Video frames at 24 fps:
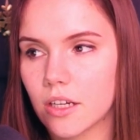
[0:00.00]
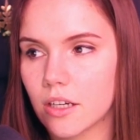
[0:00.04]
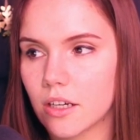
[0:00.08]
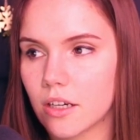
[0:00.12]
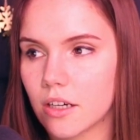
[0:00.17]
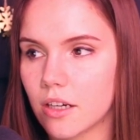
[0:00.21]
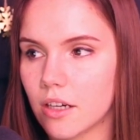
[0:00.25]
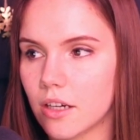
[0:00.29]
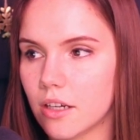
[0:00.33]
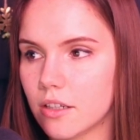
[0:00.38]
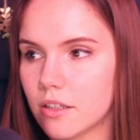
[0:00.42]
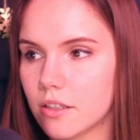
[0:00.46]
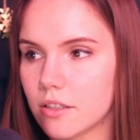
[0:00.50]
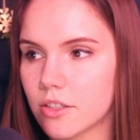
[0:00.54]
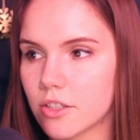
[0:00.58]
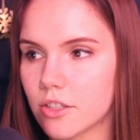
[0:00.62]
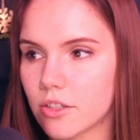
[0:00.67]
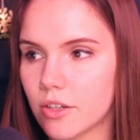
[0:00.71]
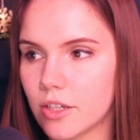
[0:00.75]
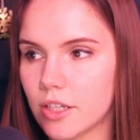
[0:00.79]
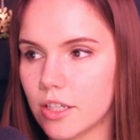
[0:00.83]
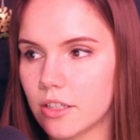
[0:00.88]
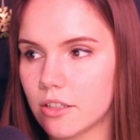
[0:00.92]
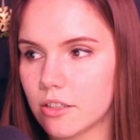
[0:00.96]
So
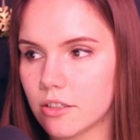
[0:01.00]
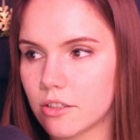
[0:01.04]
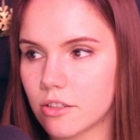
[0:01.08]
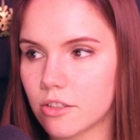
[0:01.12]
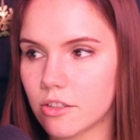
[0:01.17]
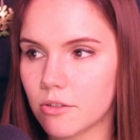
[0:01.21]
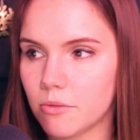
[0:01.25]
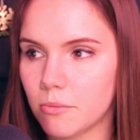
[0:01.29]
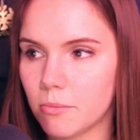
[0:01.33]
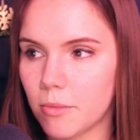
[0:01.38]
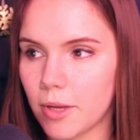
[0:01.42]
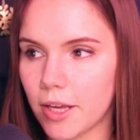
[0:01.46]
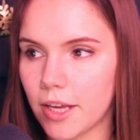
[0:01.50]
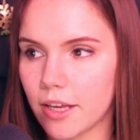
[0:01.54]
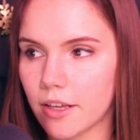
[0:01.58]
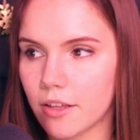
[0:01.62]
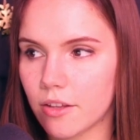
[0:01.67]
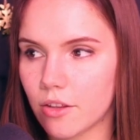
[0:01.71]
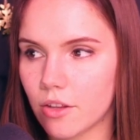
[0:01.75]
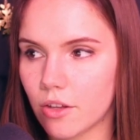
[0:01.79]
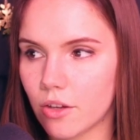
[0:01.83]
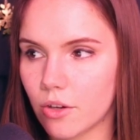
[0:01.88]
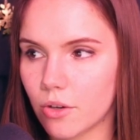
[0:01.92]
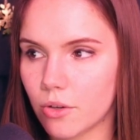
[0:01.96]
I needed to
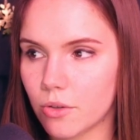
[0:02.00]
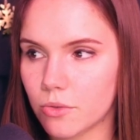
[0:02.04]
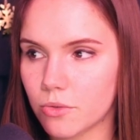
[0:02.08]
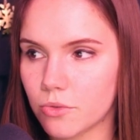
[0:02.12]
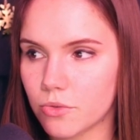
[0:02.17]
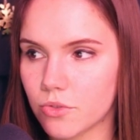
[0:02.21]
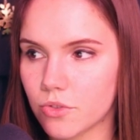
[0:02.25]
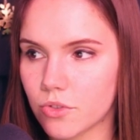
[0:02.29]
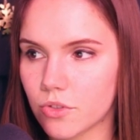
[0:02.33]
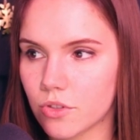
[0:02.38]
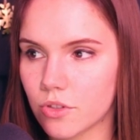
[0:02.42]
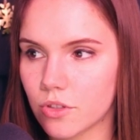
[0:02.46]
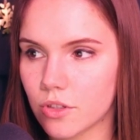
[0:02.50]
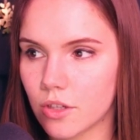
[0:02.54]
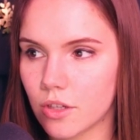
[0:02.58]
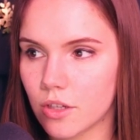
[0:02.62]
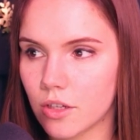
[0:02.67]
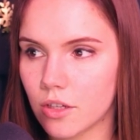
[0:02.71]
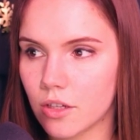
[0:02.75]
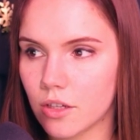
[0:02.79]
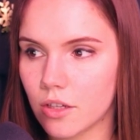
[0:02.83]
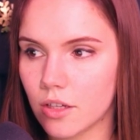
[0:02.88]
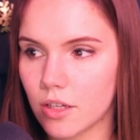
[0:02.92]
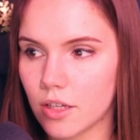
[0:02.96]
make those
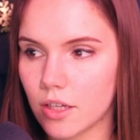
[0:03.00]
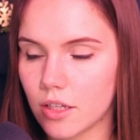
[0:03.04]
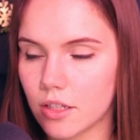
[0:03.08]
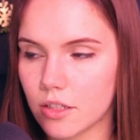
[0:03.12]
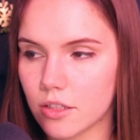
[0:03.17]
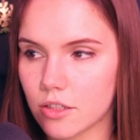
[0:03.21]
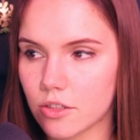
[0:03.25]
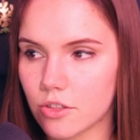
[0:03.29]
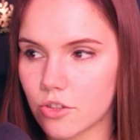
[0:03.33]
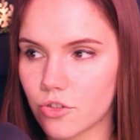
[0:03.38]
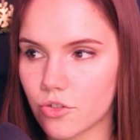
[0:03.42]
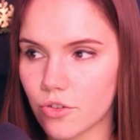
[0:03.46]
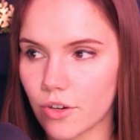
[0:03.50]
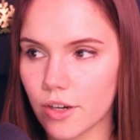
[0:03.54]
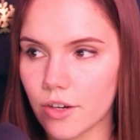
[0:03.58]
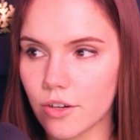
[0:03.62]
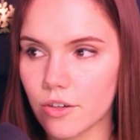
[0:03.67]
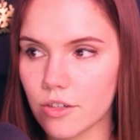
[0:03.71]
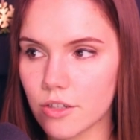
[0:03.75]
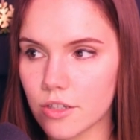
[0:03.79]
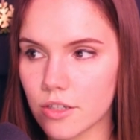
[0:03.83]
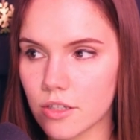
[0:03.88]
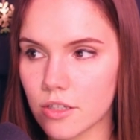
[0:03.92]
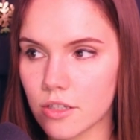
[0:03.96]
into
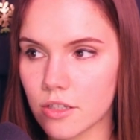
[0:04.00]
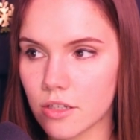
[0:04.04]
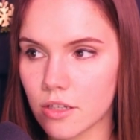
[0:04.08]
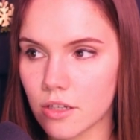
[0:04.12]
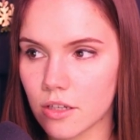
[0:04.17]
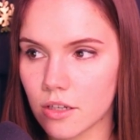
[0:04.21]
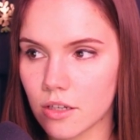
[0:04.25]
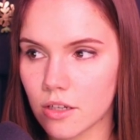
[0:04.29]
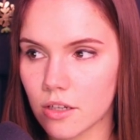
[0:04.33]
triggers,